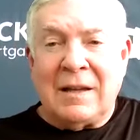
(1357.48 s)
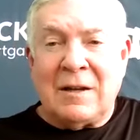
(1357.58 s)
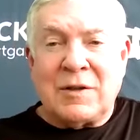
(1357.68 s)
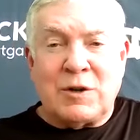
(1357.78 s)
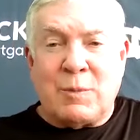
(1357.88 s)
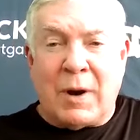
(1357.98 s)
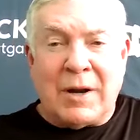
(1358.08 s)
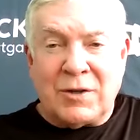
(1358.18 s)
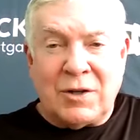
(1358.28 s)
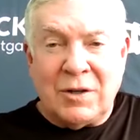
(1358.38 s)
Because here's
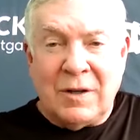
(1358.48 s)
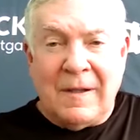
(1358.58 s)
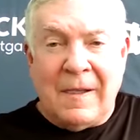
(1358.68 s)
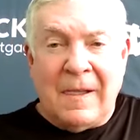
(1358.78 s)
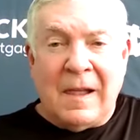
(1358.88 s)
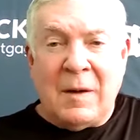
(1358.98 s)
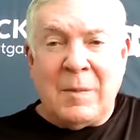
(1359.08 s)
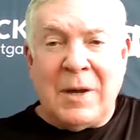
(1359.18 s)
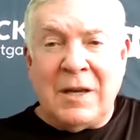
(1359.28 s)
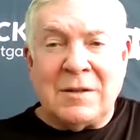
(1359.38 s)
British. I
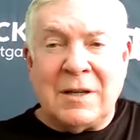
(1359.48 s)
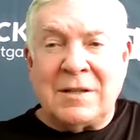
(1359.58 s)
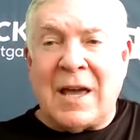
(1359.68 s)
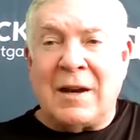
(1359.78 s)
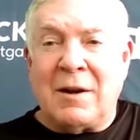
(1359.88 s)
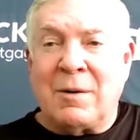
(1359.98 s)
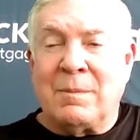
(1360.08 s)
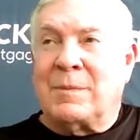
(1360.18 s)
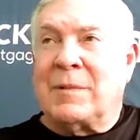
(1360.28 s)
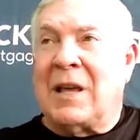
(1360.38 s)
mean, he's out here
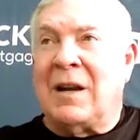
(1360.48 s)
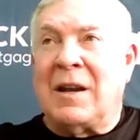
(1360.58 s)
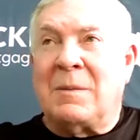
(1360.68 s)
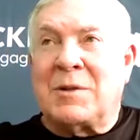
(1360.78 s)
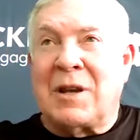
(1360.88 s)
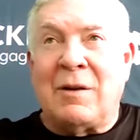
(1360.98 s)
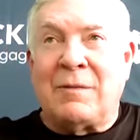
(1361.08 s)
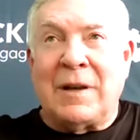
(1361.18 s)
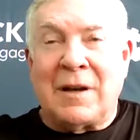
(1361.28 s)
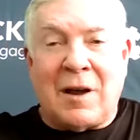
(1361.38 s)
killing
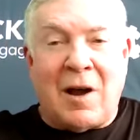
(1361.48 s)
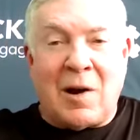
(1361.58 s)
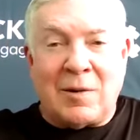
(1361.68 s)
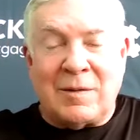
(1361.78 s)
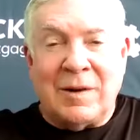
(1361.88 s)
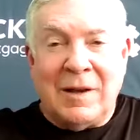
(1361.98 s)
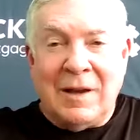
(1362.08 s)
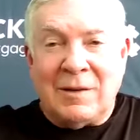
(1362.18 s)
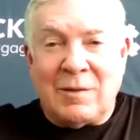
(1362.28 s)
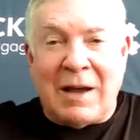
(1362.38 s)
himself in a cart,
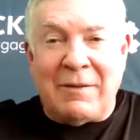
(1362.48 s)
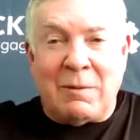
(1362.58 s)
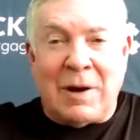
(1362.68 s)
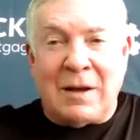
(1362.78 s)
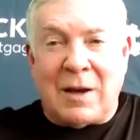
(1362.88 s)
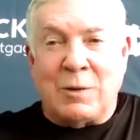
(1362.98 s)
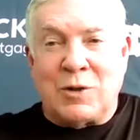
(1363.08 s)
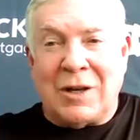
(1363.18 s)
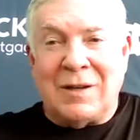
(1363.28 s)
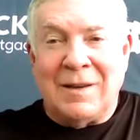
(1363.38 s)
driving around
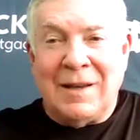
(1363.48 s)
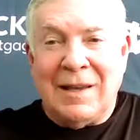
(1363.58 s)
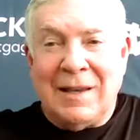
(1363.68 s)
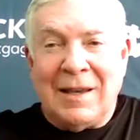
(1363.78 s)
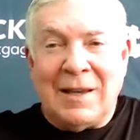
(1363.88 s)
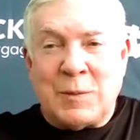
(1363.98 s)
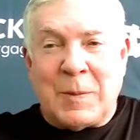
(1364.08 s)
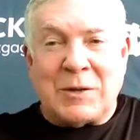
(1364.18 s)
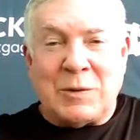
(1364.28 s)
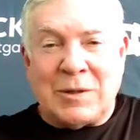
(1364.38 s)
coaching in
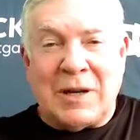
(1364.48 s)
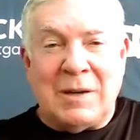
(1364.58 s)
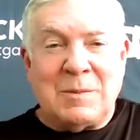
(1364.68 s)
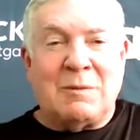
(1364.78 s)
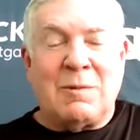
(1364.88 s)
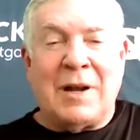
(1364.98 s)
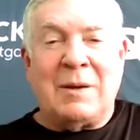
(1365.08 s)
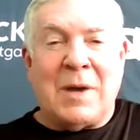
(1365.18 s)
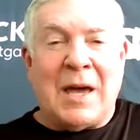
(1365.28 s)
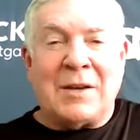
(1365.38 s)
special teams and
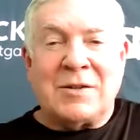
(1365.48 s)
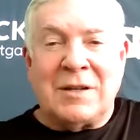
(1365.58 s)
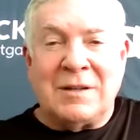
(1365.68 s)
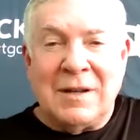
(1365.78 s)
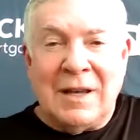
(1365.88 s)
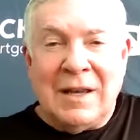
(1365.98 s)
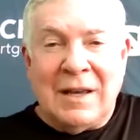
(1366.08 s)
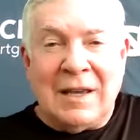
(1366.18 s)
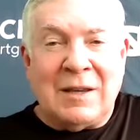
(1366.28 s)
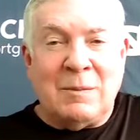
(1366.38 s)
running backs, and
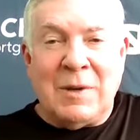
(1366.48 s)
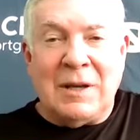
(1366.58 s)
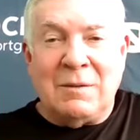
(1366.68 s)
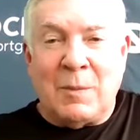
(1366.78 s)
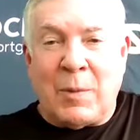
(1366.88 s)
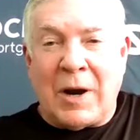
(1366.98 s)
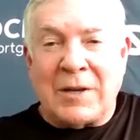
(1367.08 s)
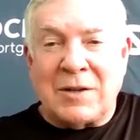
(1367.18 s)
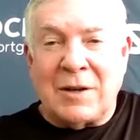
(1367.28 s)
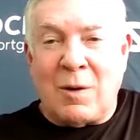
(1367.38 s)
he could be
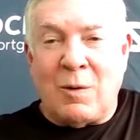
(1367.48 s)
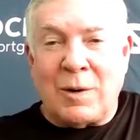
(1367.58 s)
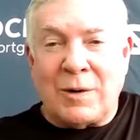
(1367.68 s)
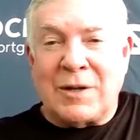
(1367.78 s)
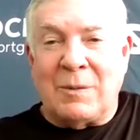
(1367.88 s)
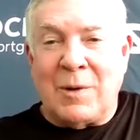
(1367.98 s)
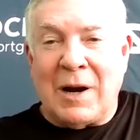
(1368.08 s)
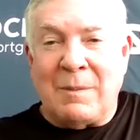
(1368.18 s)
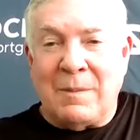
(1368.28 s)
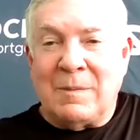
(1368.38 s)
depressed in a corner
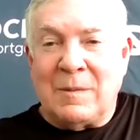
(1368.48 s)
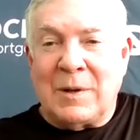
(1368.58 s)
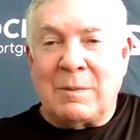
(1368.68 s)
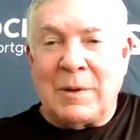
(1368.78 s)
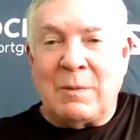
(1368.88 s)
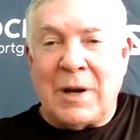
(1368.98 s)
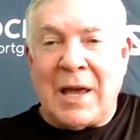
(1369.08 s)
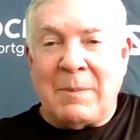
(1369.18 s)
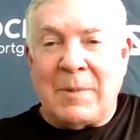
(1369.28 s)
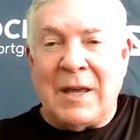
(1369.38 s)
somewhere with what
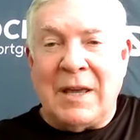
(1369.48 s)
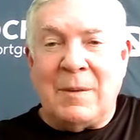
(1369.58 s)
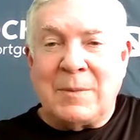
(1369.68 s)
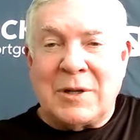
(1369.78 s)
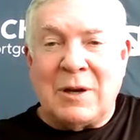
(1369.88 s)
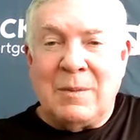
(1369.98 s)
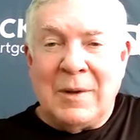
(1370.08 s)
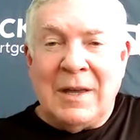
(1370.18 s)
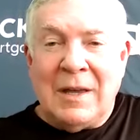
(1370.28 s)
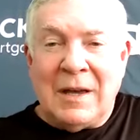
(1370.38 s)
happened to him. So
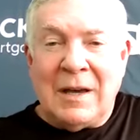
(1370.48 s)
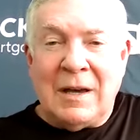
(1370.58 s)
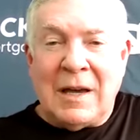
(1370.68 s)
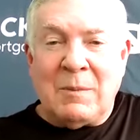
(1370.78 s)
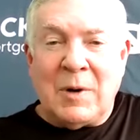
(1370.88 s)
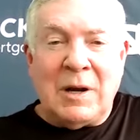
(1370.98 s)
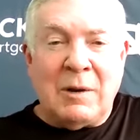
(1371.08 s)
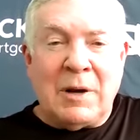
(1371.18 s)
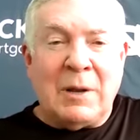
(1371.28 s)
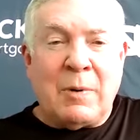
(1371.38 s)
I'm
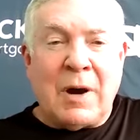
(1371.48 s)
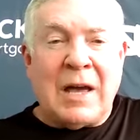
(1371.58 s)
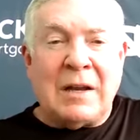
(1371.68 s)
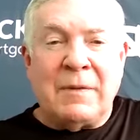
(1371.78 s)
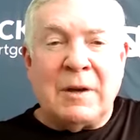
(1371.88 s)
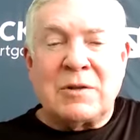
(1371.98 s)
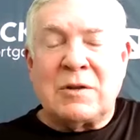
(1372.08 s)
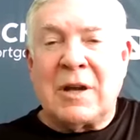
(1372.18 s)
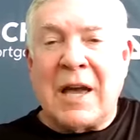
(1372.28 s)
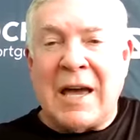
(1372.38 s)
really, really proud of those
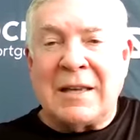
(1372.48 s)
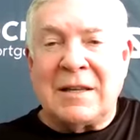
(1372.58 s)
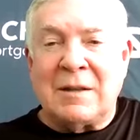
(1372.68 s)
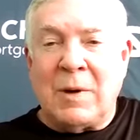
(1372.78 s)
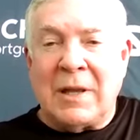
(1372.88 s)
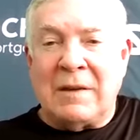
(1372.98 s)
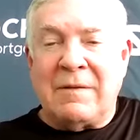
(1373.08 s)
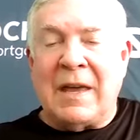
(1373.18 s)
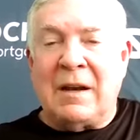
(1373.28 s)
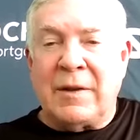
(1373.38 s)
two guys and the way they've
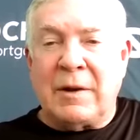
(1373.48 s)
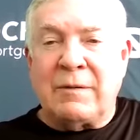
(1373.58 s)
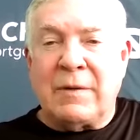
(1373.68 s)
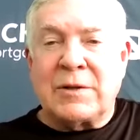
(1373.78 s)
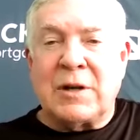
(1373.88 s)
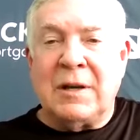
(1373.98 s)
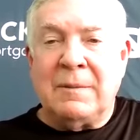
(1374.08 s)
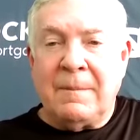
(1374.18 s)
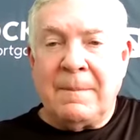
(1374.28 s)
handled their adversity.